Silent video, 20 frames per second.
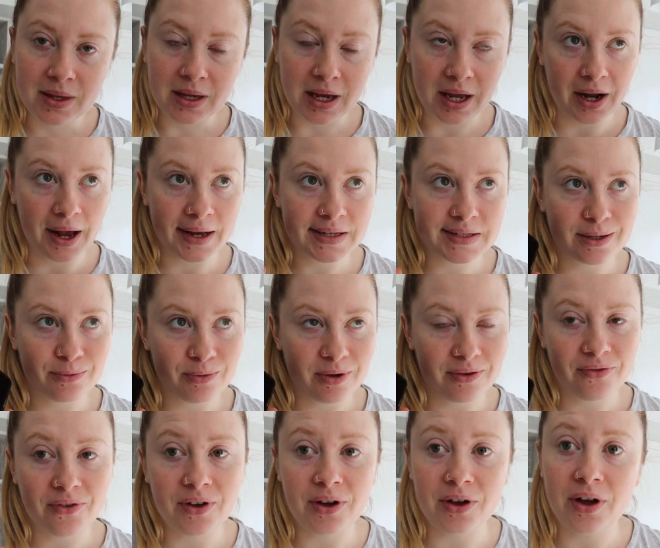And I set one
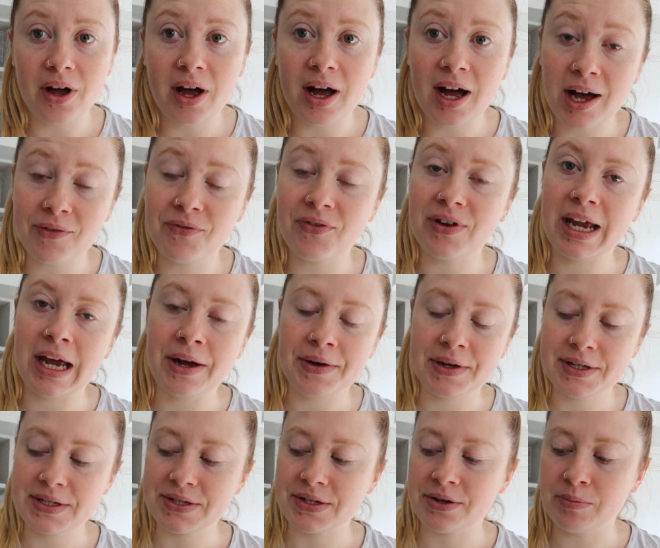for half an
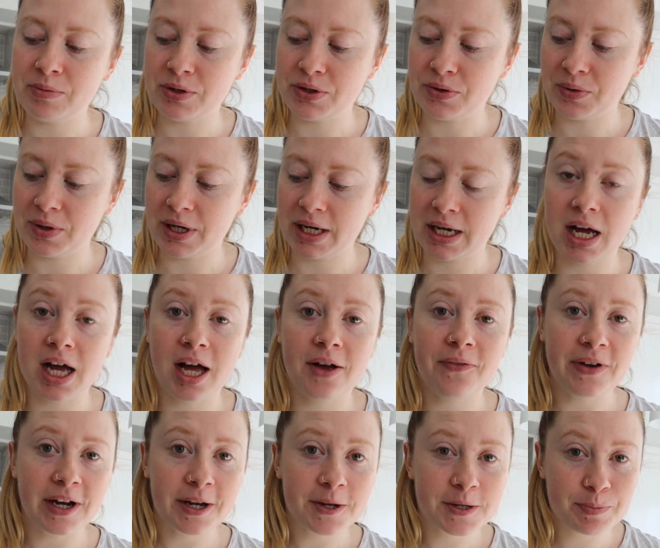hour. So I'm doing half
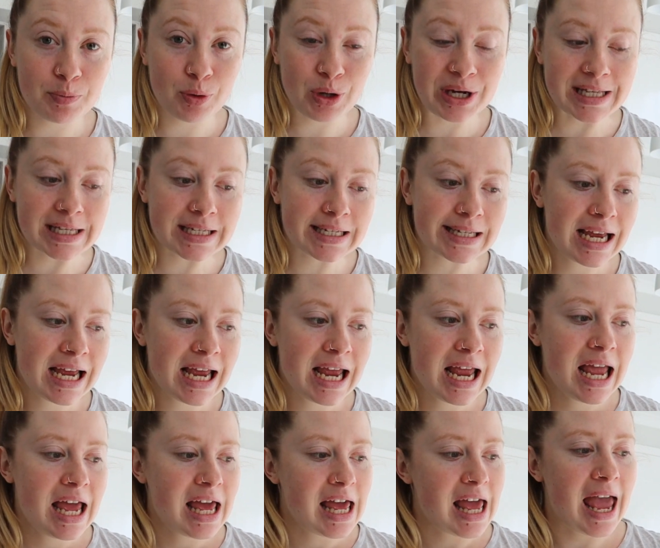an hour sprints,
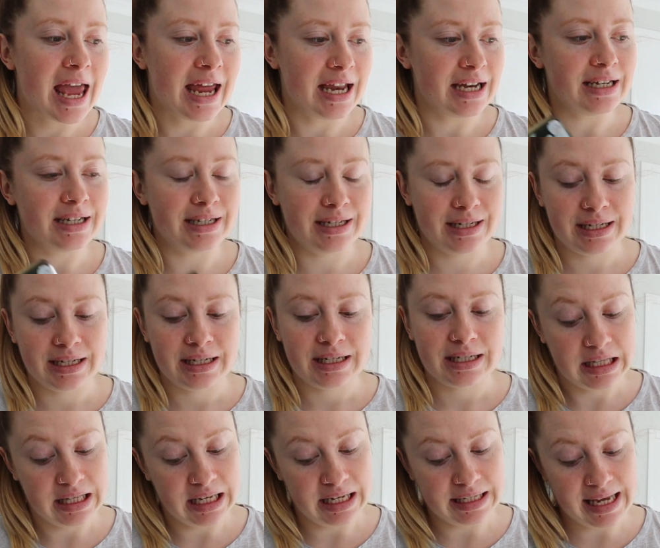and
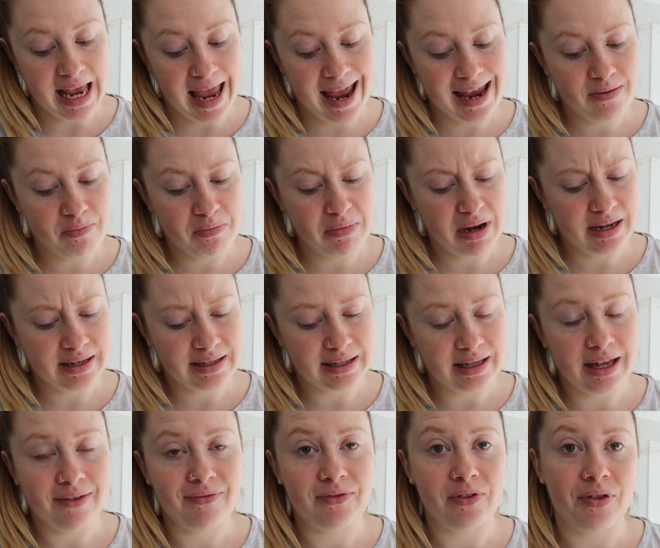there's 8 minutes
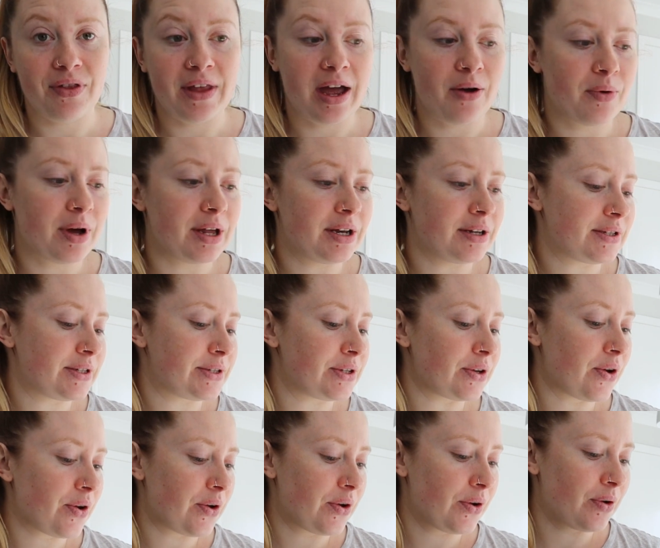left on that one.
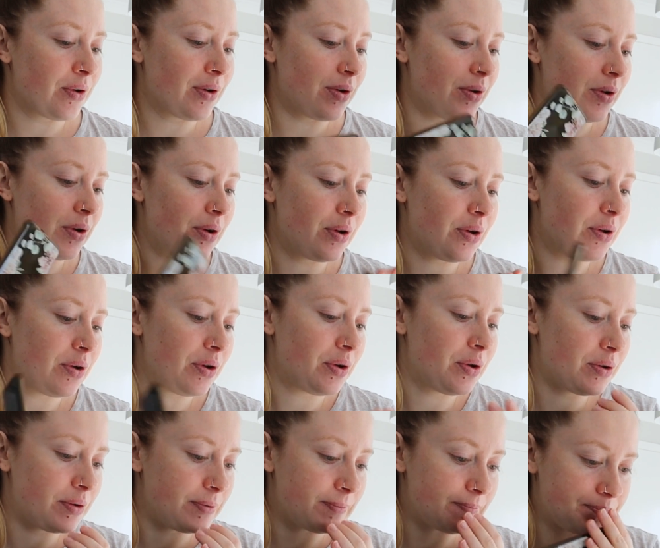So
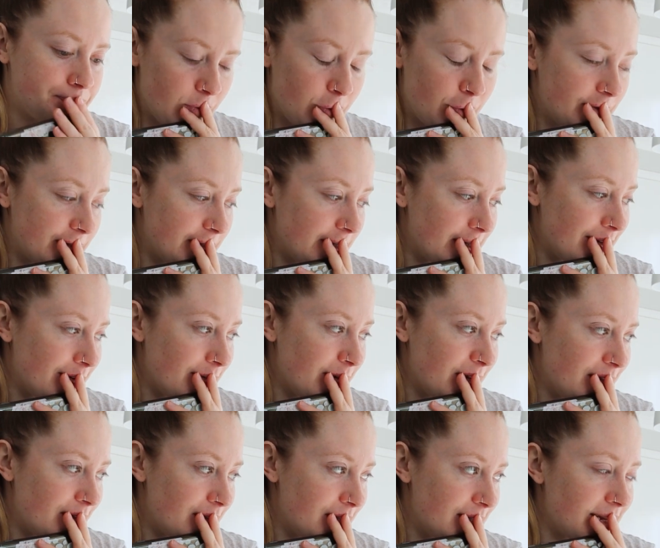where was I going
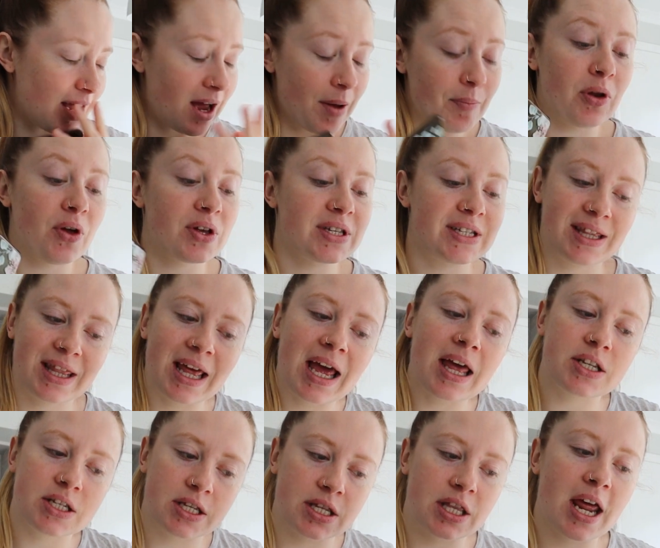with this? I'm lost.
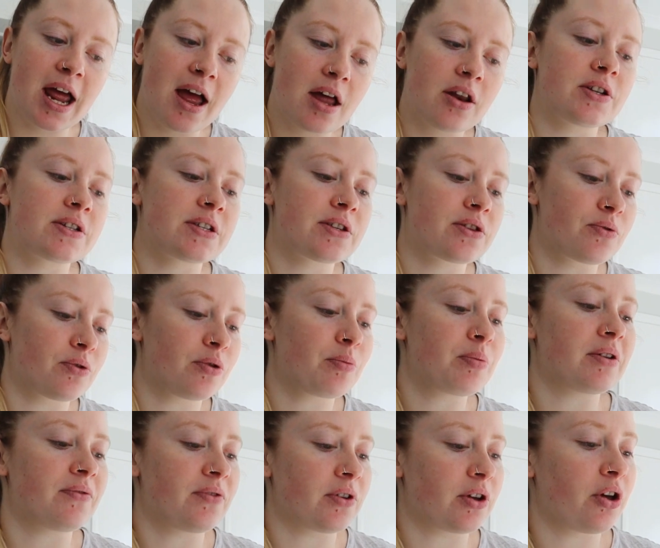That just threw a
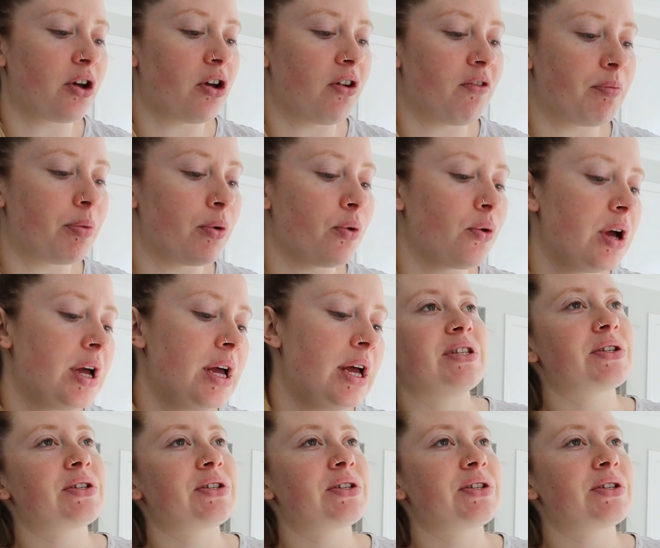bit of a curveball.